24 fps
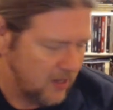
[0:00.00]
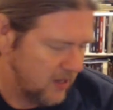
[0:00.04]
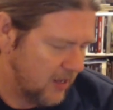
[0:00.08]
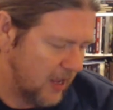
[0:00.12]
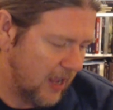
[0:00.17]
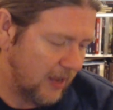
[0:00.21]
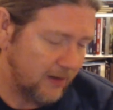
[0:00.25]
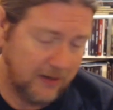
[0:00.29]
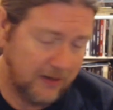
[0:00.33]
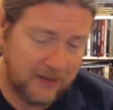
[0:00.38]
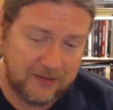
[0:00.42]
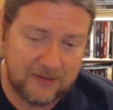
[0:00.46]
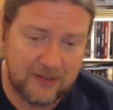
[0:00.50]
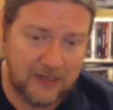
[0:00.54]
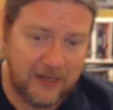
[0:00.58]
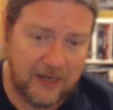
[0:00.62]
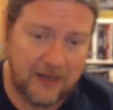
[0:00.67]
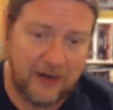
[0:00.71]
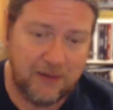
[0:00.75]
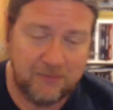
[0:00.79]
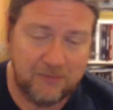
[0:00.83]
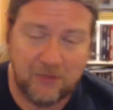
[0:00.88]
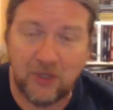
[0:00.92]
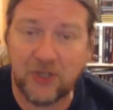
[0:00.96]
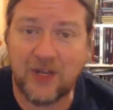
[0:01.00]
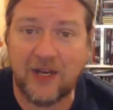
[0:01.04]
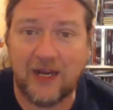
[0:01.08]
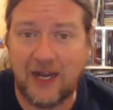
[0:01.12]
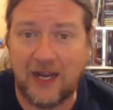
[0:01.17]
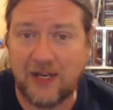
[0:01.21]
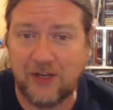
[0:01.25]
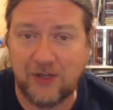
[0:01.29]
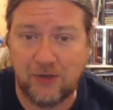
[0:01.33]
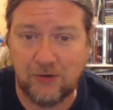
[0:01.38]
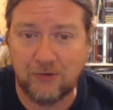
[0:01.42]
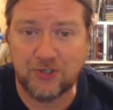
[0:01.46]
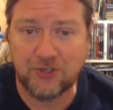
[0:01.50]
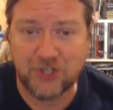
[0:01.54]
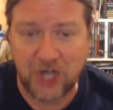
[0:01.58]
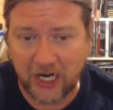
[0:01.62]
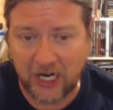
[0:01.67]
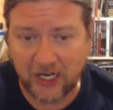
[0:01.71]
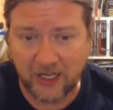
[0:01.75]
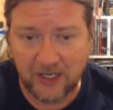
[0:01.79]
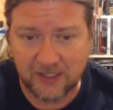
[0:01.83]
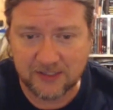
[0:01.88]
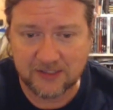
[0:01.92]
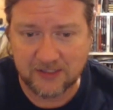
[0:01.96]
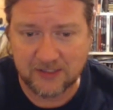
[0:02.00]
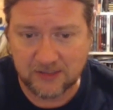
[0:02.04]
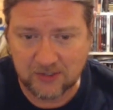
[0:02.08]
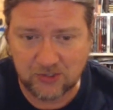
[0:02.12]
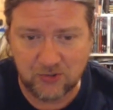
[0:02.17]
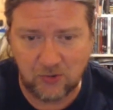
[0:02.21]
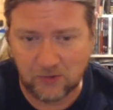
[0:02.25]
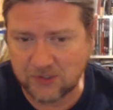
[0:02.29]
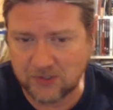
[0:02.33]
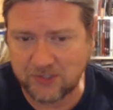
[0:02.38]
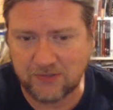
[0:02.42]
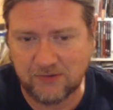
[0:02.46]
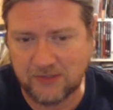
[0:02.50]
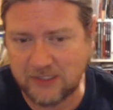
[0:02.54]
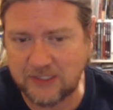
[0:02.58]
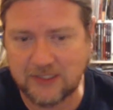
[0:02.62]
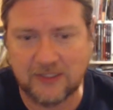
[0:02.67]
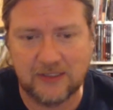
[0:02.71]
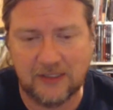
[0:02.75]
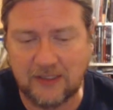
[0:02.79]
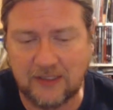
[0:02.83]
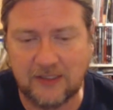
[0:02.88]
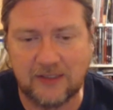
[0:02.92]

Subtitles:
And I'm looking at you, Shotguns and Sorceries.